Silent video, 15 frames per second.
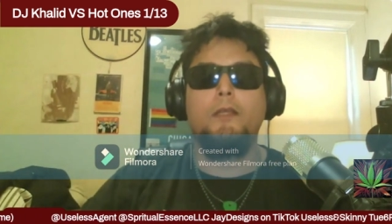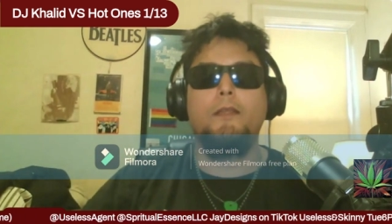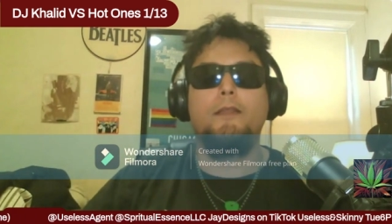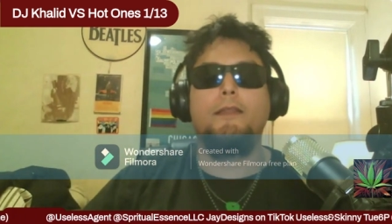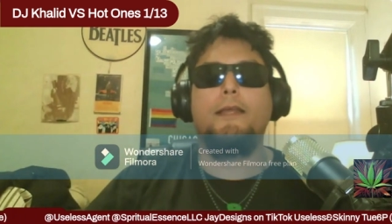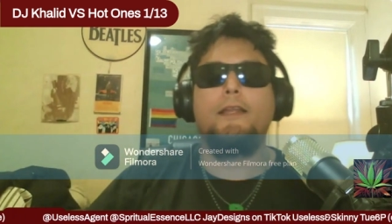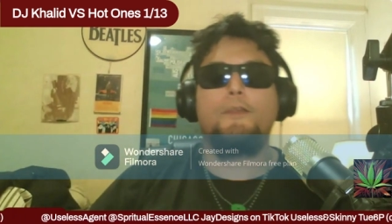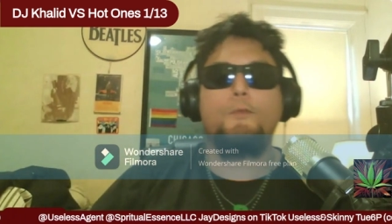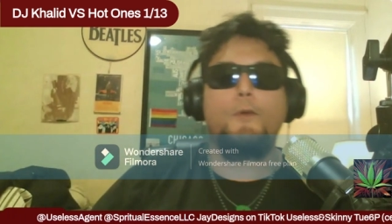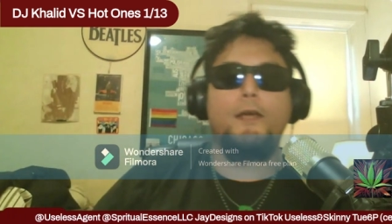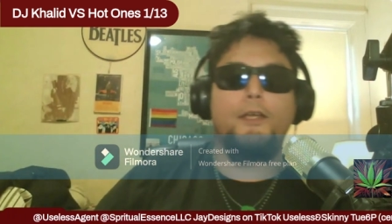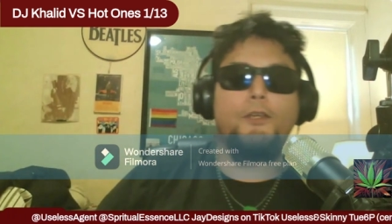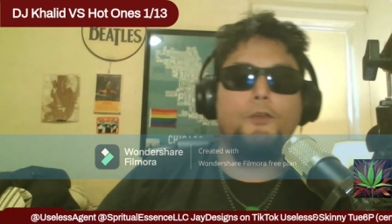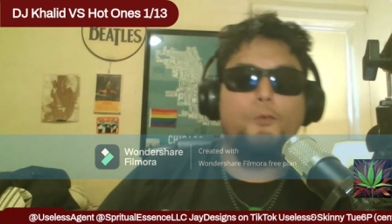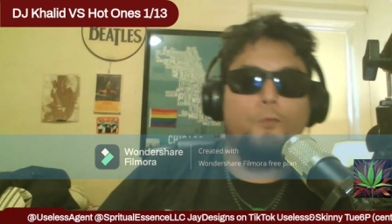That's why
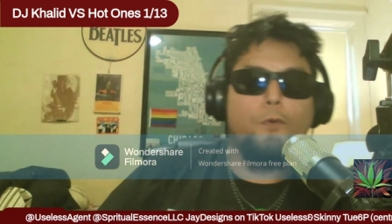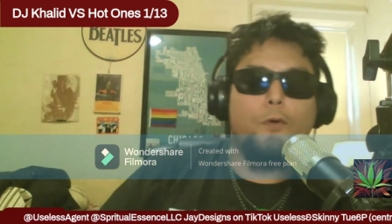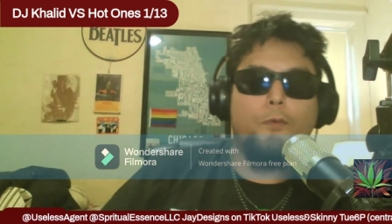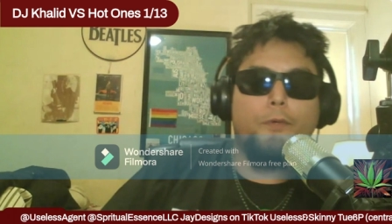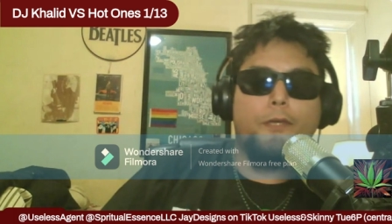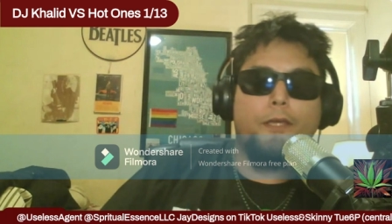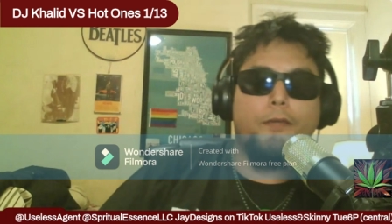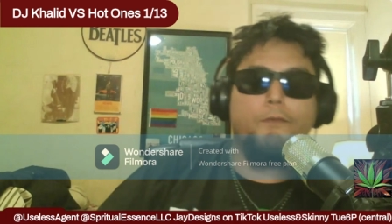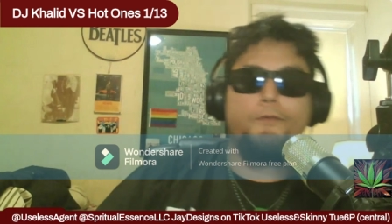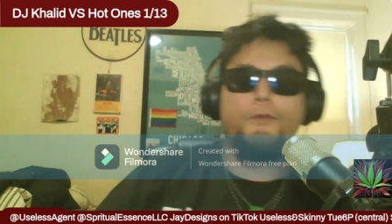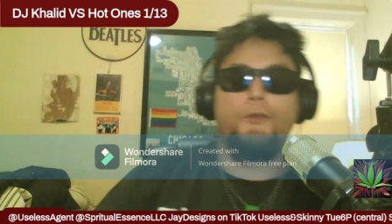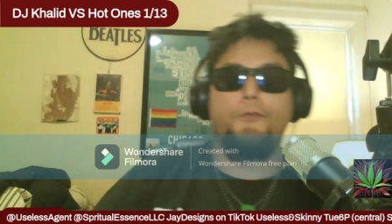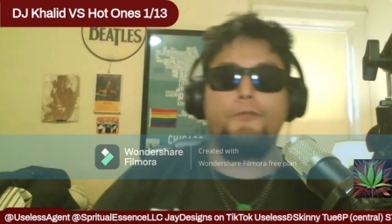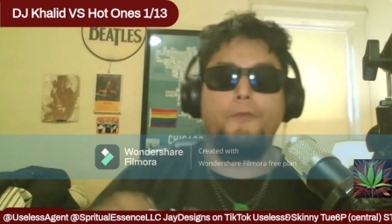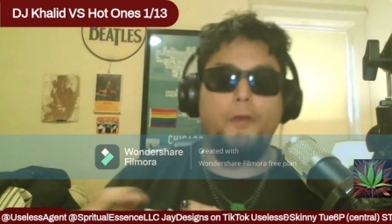you won't give
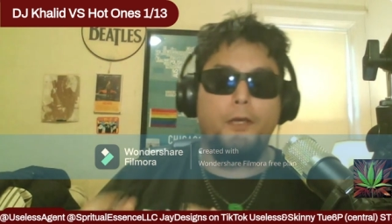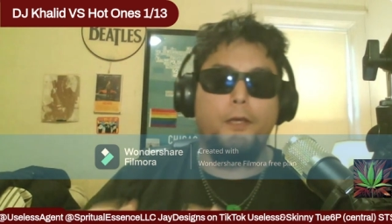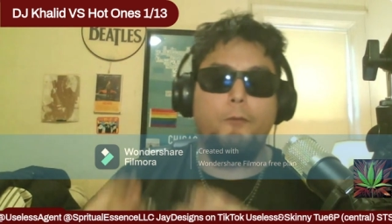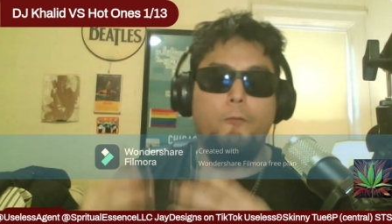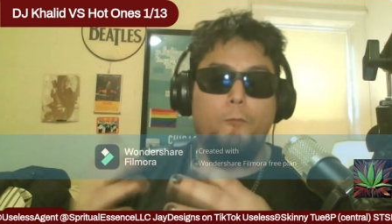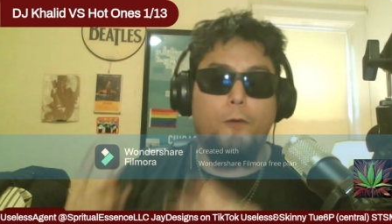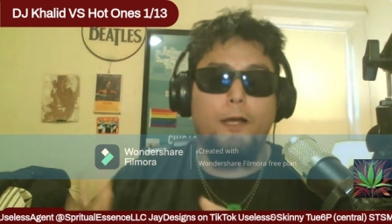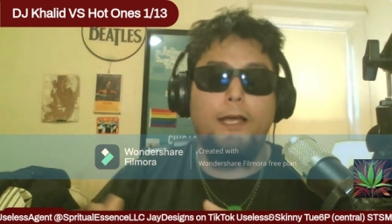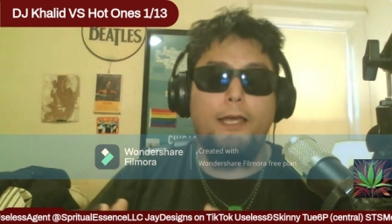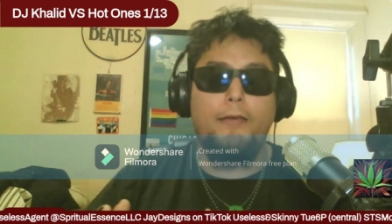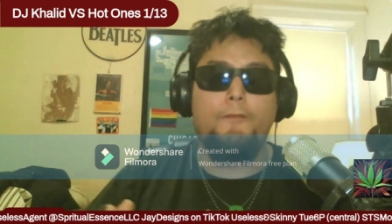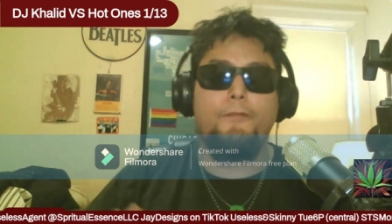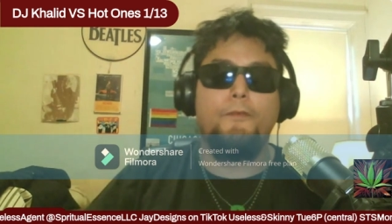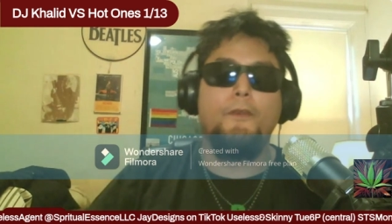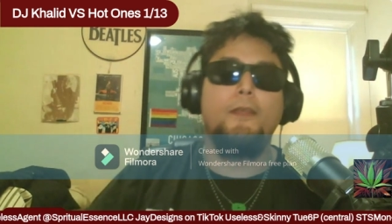your fucking
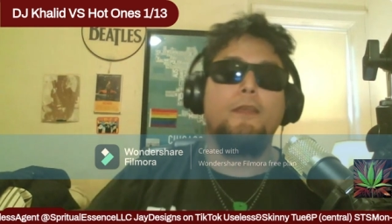wife